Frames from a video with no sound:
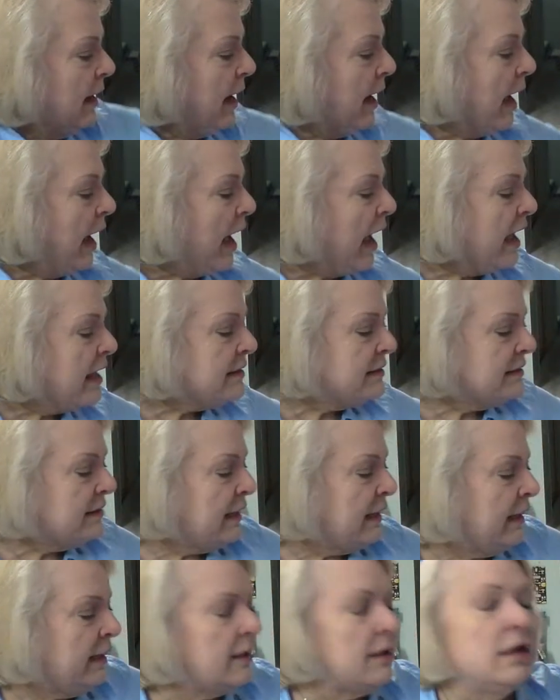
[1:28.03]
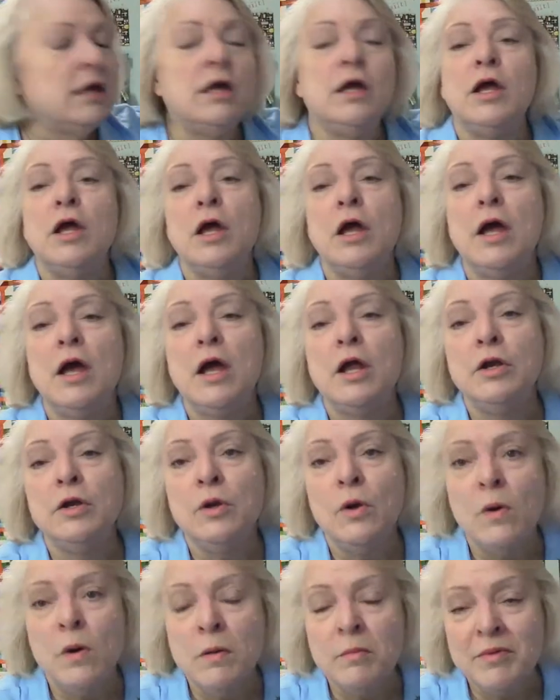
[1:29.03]
I think
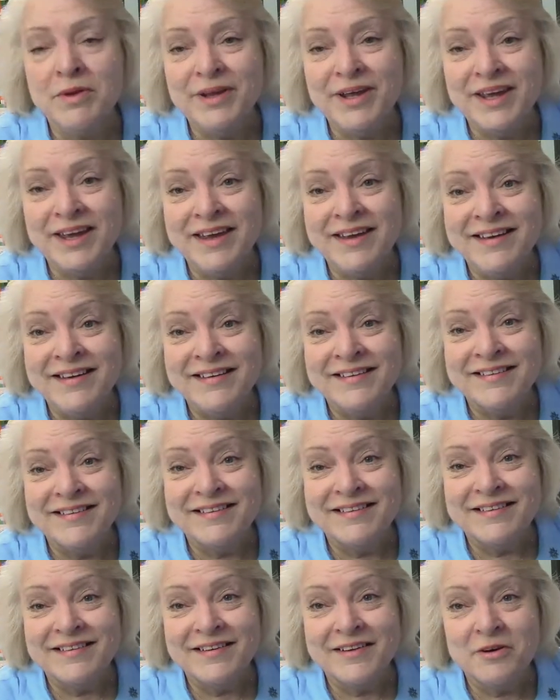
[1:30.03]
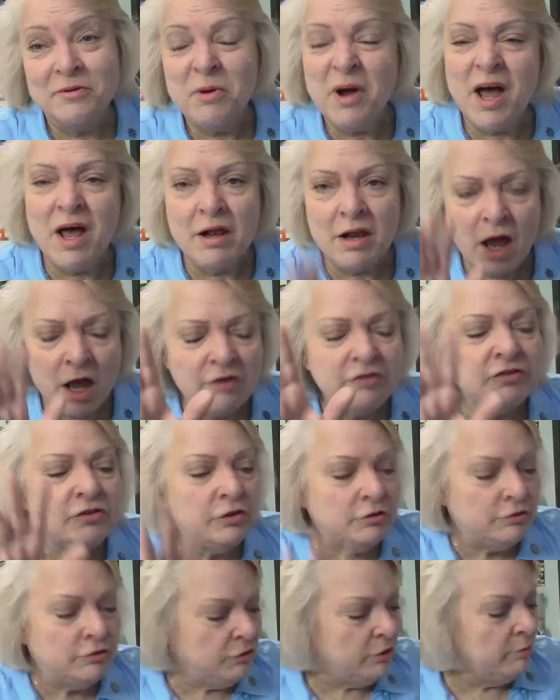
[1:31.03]
normally well, I'll
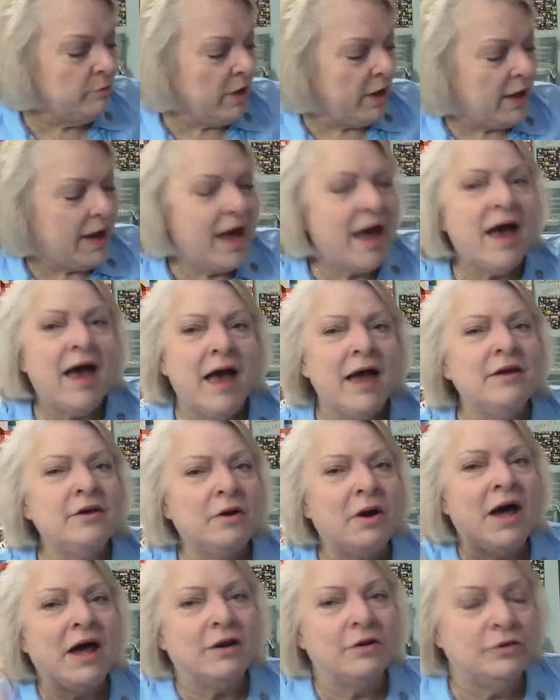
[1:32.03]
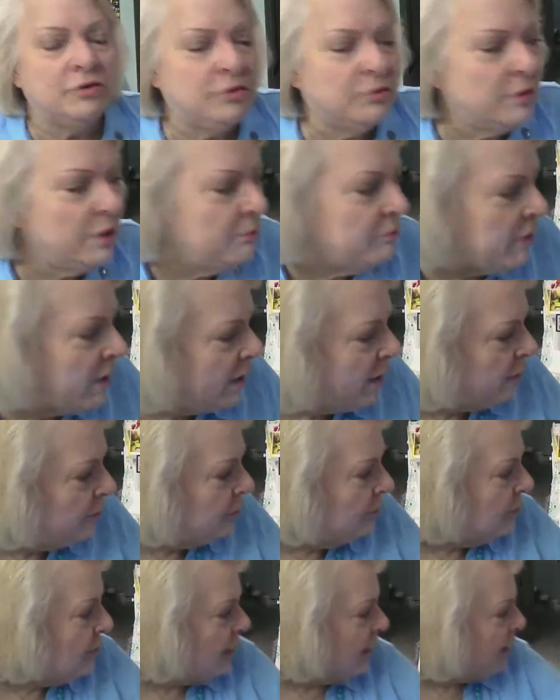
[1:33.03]
still do it my, I, I know how to do it my
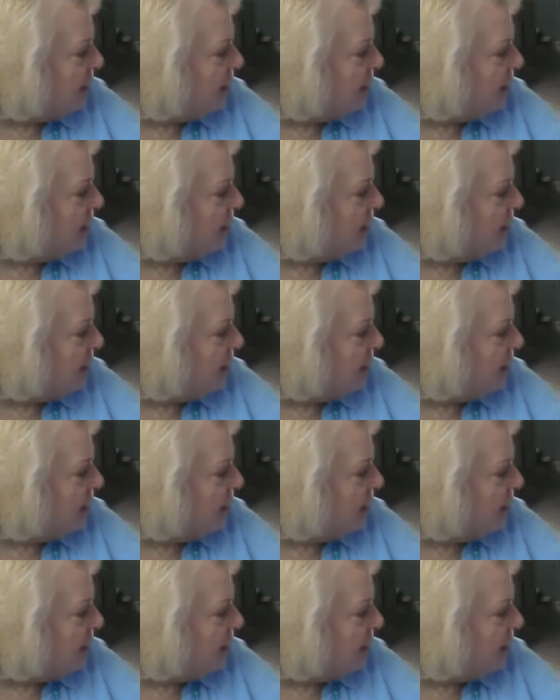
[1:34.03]
other way.